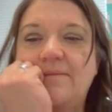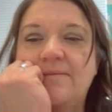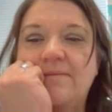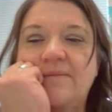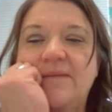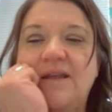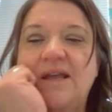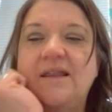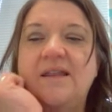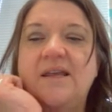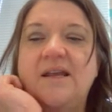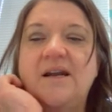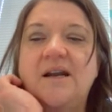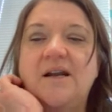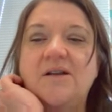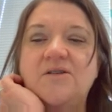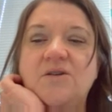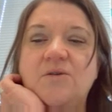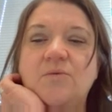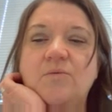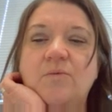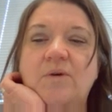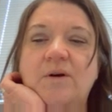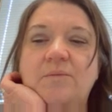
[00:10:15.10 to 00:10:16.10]
Okay, and then
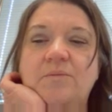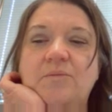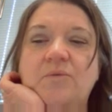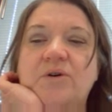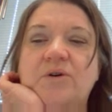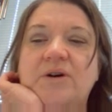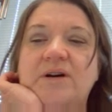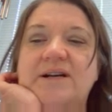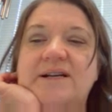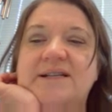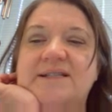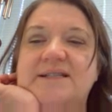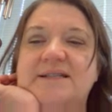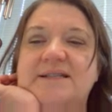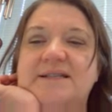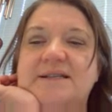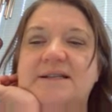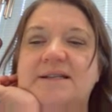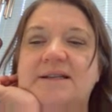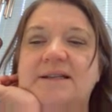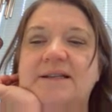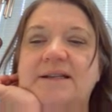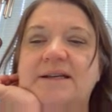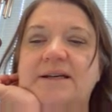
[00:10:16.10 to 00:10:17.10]
I'll do one more because
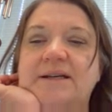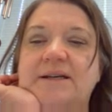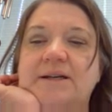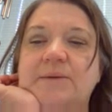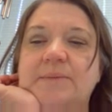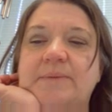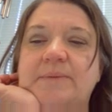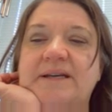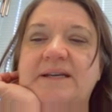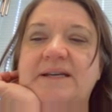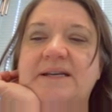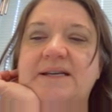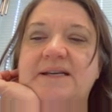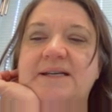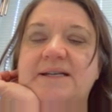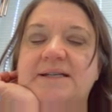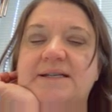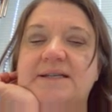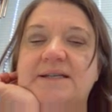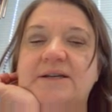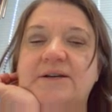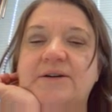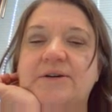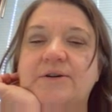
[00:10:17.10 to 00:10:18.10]
it's a little bit
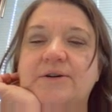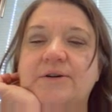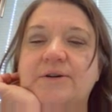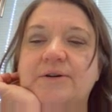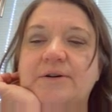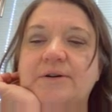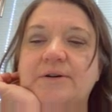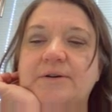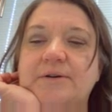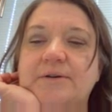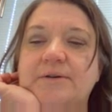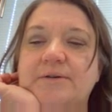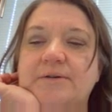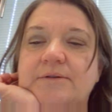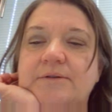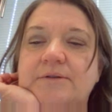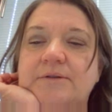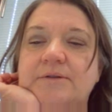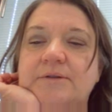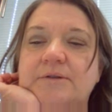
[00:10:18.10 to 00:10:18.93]
easier.